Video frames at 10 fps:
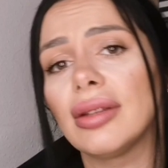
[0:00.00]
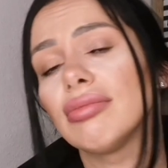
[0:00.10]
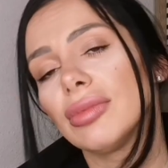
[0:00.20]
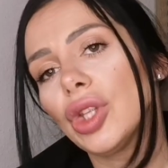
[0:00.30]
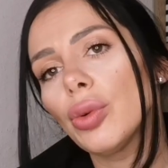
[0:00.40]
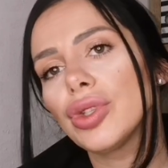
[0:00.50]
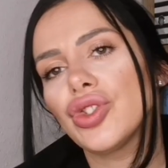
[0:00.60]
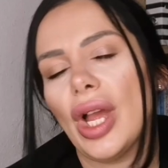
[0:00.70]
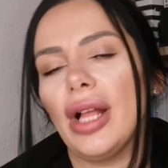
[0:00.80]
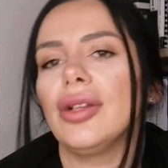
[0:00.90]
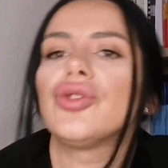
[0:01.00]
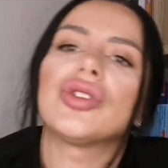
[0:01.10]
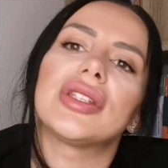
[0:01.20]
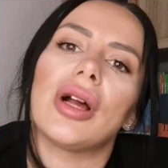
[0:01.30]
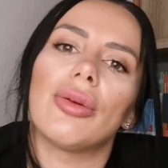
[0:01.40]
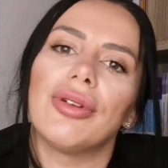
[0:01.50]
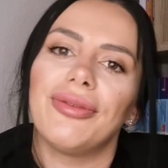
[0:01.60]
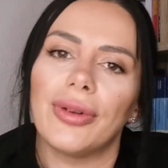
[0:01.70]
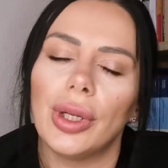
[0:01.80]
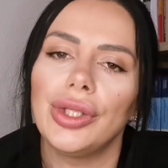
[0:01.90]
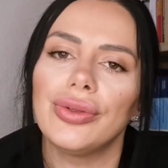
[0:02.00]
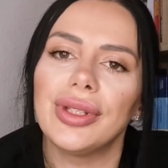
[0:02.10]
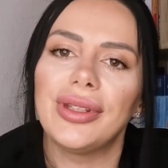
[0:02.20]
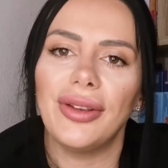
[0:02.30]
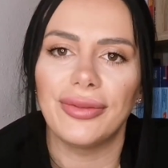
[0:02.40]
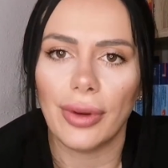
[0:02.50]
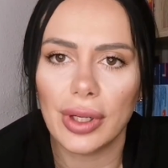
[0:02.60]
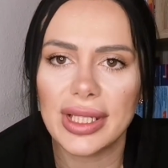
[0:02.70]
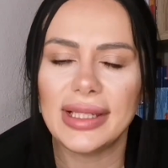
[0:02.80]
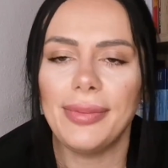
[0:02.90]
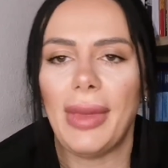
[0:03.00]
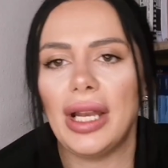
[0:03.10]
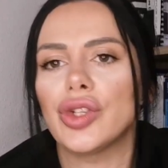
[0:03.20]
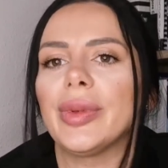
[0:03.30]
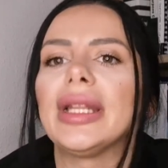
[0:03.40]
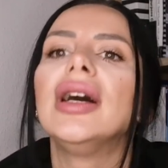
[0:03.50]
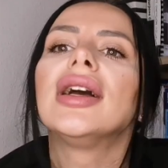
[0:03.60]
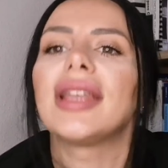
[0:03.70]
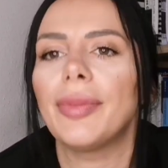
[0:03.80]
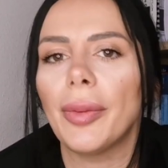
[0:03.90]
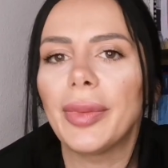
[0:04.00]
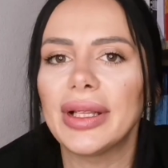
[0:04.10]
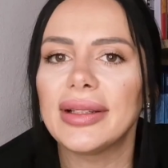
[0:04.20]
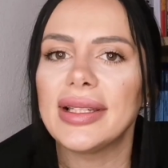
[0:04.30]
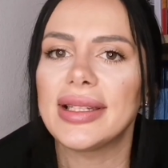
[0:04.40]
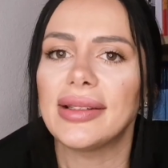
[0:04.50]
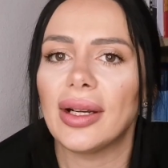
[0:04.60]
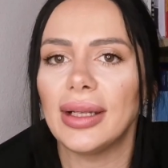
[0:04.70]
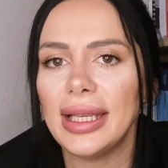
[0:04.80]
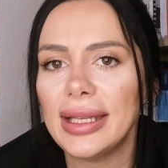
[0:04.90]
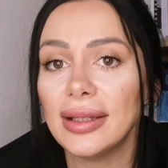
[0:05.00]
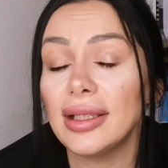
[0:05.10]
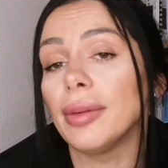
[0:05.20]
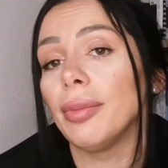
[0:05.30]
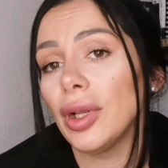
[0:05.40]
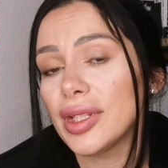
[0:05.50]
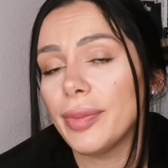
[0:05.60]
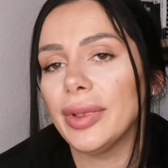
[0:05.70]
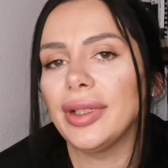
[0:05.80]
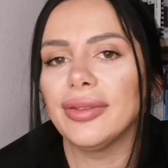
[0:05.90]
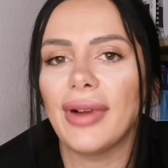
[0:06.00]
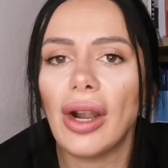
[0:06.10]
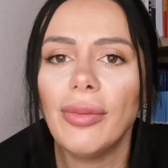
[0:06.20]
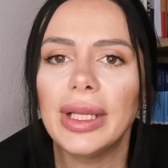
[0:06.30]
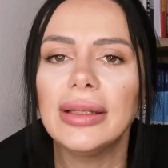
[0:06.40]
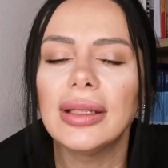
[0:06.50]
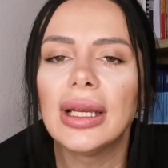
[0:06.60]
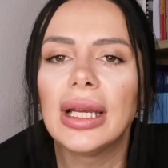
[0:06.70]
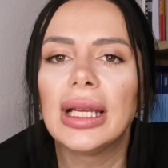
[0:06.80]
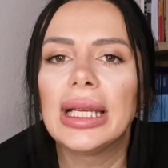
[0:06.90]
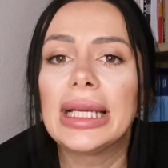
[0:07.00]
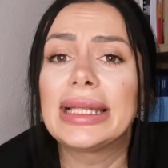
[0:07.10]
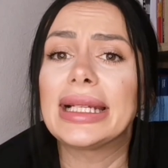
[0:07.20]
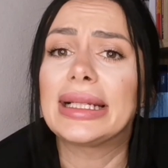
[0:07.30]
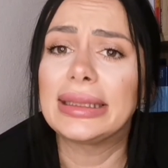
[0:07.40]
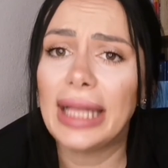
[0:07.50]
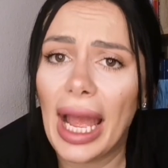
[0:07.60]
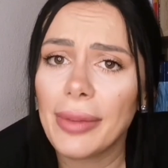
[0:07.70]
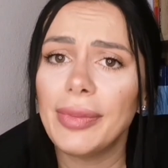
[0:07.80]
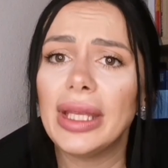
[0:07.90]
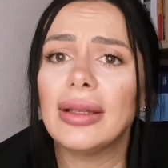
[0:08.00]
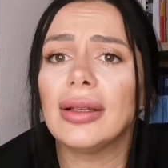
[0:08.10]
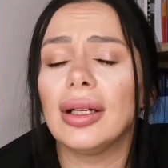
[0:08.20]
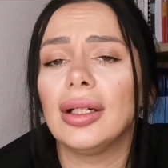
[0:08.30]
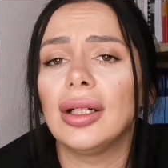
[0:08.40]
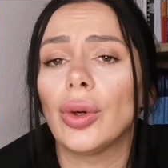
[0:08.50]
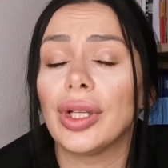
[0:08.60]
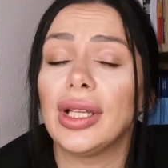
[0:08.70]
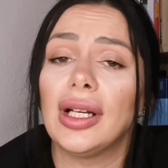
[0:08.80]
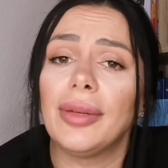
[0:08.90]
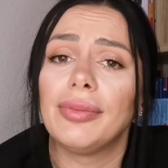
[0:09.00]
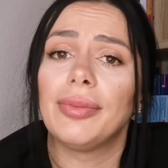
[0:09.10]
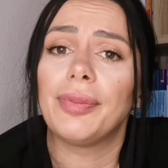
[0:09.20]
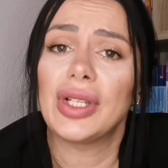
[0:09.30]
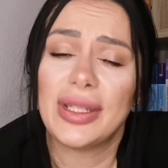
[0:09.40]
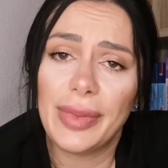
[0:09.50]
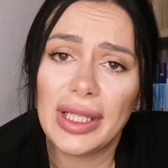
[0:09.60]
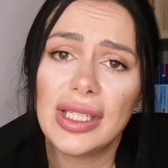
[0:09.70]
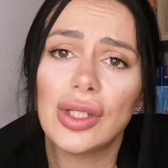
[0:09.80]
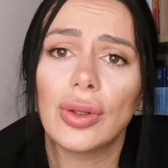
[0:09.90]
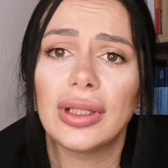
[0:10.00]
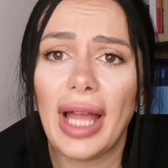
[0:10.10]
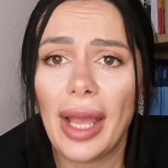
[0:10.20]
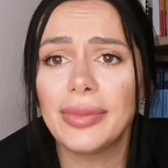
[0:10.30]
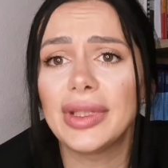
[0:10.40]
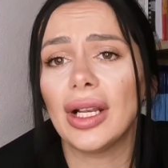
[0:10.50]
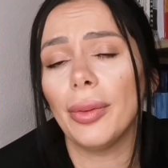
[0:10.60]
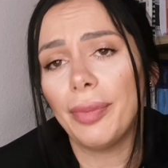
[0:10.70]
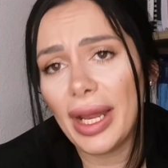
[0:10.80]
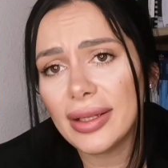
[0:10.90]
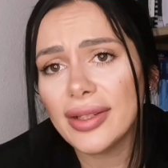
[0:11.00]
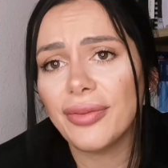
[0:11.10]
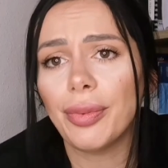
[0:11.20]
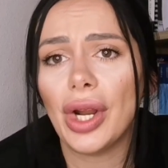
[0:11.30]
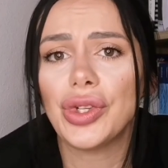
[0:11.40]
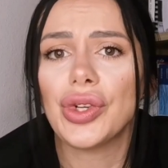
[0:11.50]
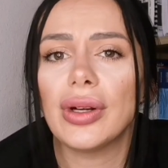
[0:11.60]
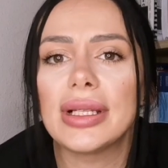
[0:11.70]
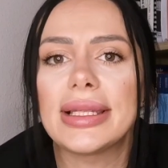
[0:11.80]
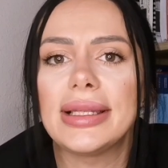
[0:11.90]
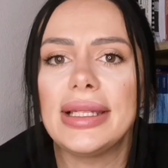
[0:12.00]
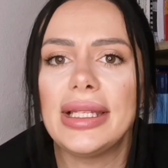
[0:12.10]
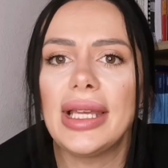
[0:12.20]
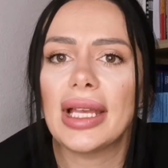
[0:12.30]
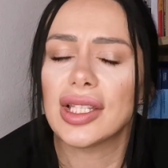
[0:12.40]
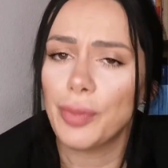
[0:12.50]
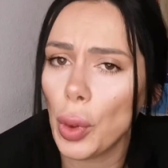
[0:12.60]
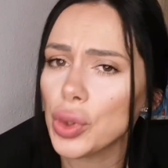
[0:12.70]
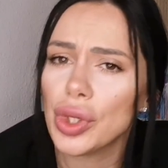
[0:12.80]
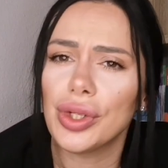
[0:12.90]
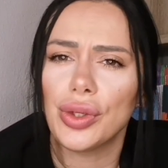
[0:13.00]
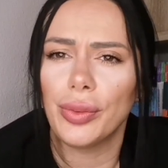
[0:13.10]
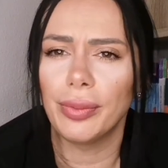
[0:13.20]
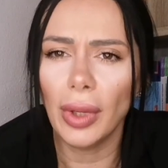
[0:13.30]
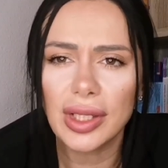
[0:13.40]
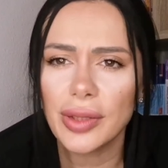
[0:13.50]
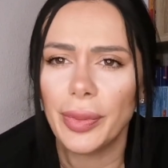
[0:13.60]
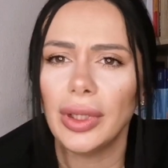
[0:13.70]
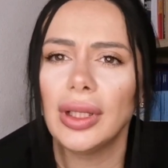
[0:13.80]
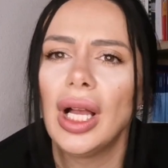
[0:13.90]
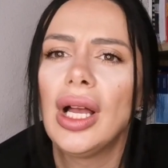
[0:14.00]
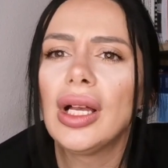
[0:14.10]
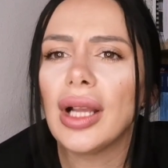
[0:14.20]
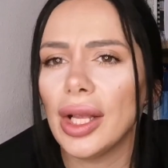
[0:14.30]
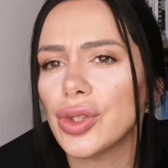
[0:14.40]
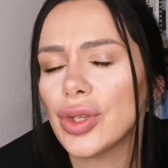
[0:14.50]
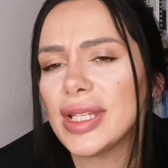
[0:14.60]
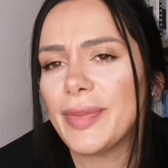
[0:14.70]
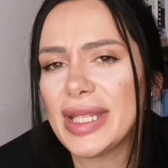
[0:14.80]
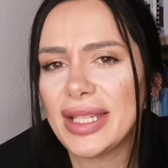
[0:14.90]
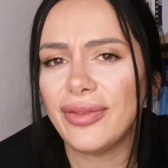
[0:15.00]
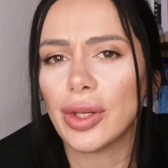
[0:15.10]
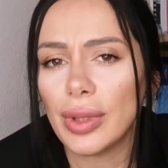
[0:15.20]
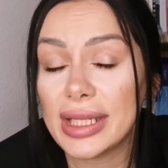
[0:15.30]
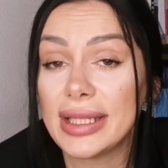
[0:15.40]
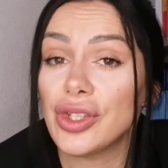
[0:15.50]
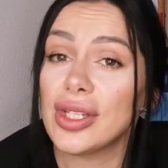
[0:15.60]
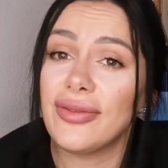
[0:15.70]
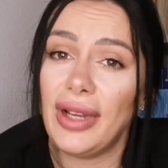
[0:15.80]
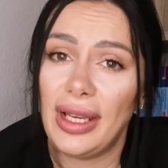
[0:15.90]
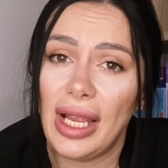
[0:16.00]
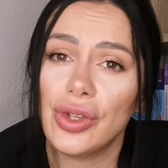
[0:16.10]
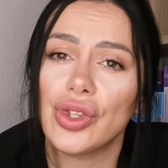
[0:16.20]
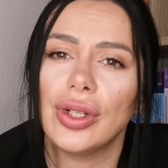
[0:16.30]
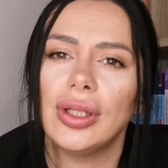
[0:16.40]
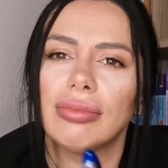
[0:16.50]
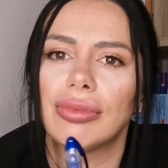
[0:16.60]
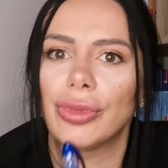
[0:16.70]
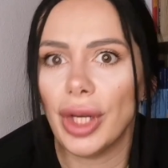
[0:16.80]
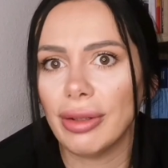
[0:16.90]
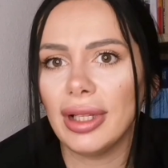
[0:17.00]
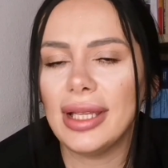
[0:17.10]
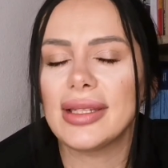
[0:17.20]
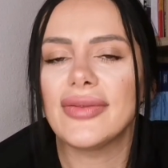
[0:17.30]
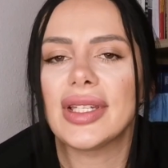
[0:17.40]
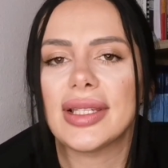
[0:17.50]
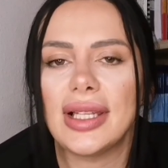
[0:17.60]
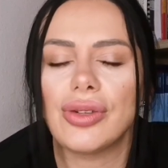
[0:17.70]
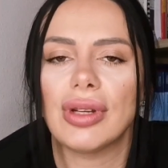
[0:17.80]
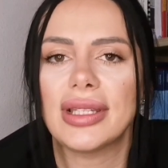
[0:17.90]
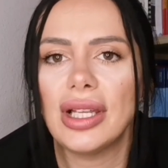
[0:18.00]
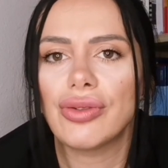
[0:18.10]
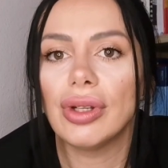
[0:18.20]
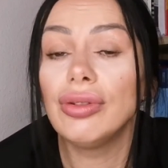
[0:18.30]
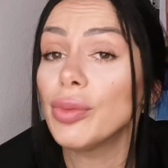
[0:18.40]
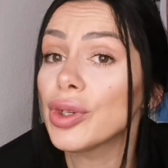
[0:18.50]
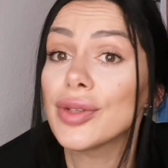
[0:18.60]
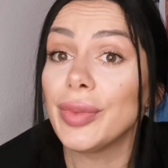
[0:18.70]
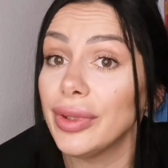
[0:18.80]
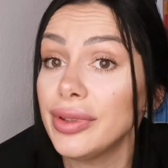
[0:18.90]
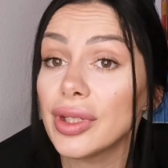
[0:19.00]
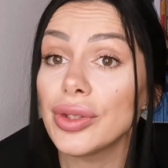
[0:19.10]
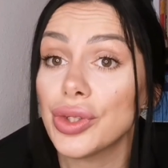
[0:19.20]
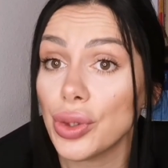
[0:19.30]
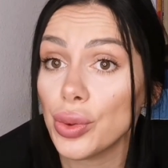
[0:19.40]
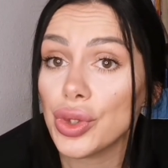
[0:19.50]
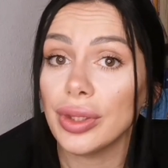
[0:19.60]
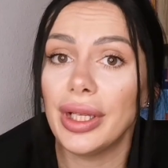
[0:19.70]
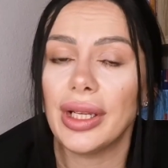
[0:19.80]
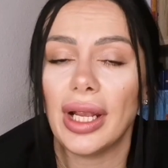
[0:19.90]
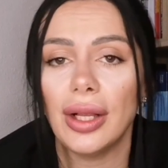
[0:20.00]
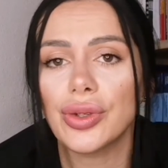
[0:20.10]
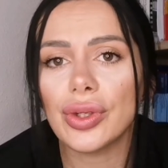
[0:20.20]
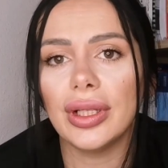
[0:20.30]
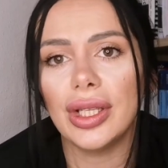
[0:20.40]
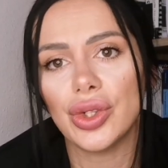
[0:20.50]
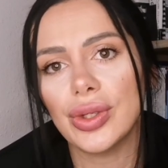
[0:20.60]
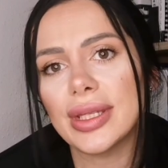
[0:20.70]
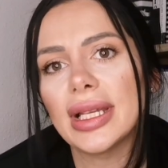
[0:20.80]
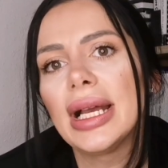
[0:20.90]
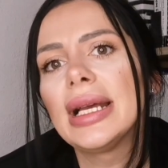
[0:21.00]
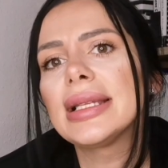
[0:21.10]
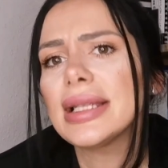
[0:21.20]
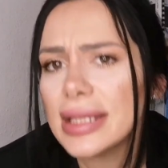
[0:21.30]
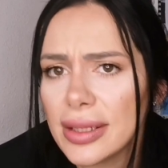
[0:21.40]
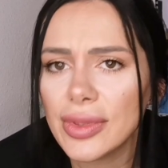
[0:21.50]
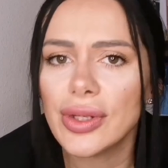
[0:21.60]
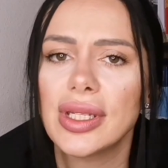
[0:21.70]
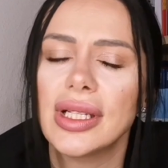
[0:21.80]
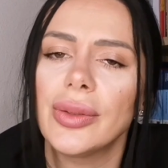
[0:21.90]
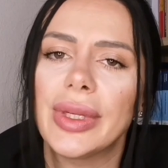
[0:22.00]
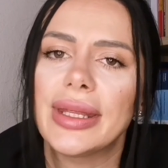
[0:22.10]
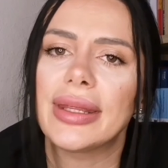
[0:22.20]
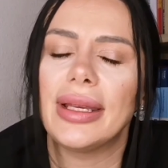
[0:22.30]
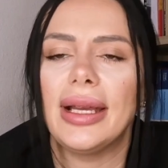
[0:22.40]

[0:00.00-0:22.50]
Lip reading: that those challenges are referring to the diversity management capabilities that are needed in a multiple environment. The climbing or the possibility to climb the competitive pressures, the exposure to multiple country-specific risks such as financial, regulatives, etc., numerous political, social, and cultural issues, systems to deal with,